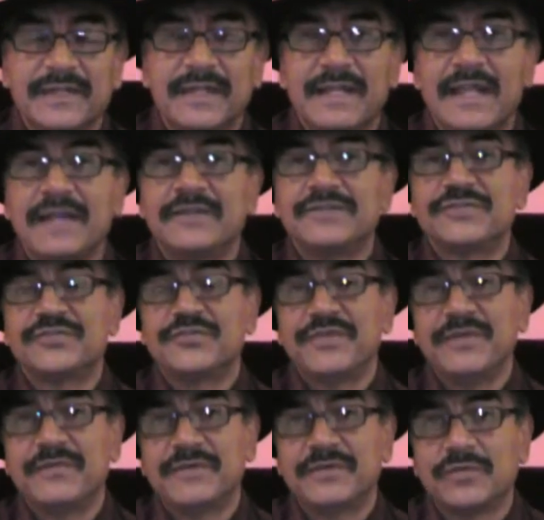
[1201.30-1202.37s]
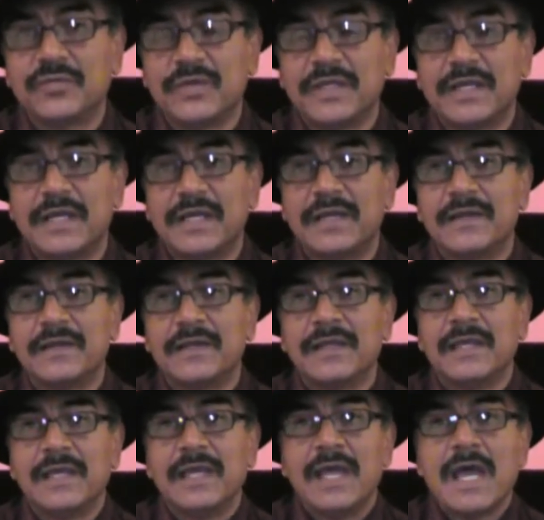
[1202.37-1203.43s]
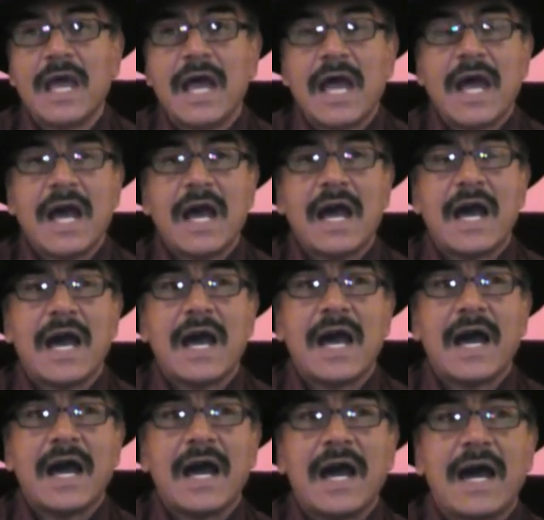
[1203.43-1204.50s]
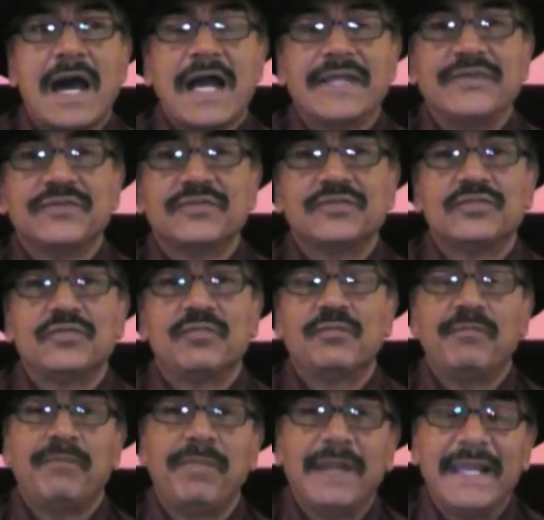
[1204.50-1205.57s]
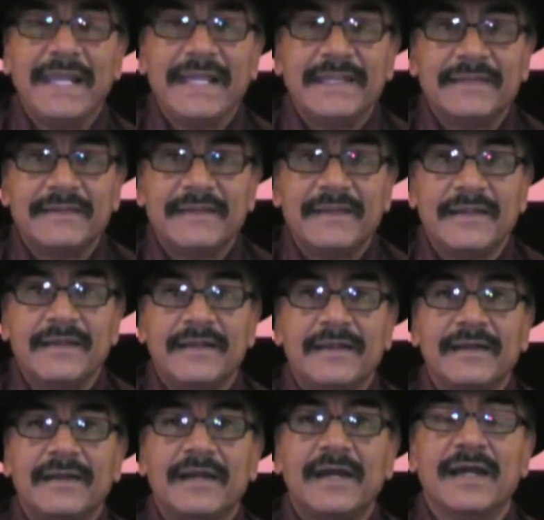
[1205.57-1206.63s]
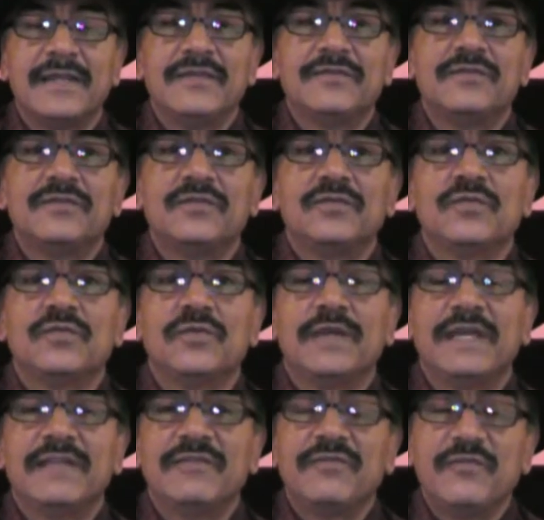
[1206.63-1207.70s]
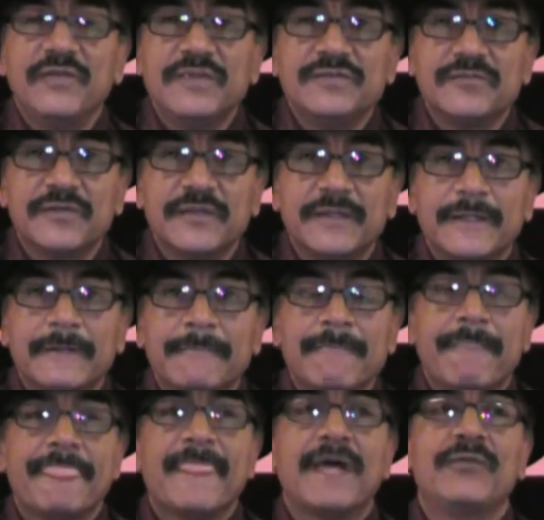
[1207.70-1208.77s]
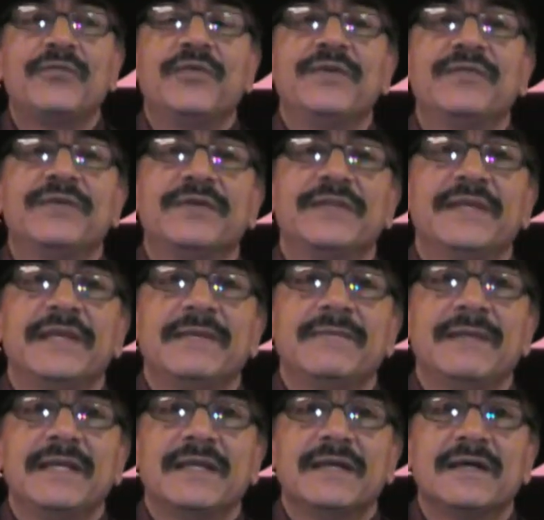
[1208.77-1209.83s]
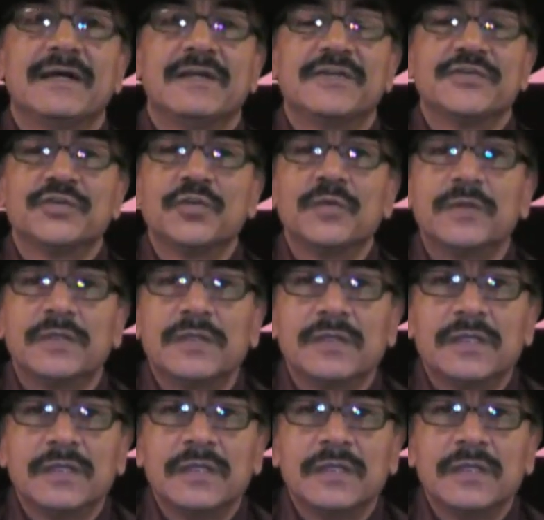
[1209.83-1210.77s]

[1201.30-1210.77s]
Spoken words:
the large river, where I used to play in there. I used to get fish from there. That river, they make a sewer.